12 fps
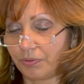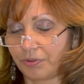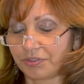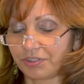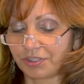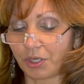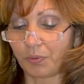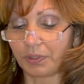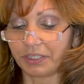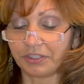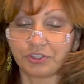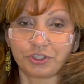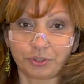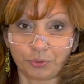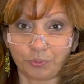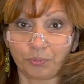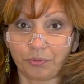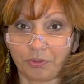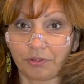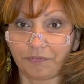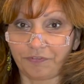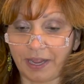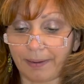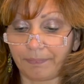sew it into the
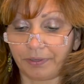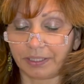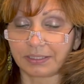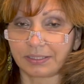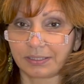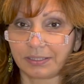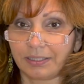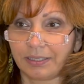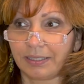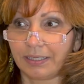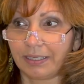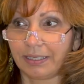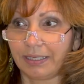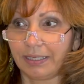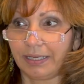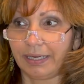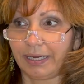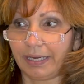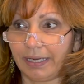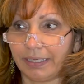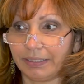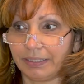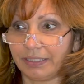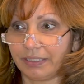fabrics,
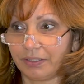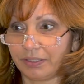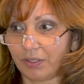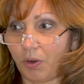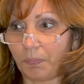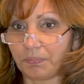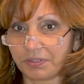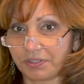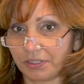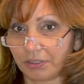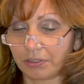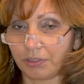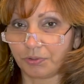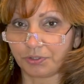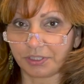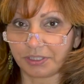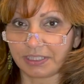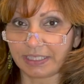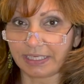and it opens and closes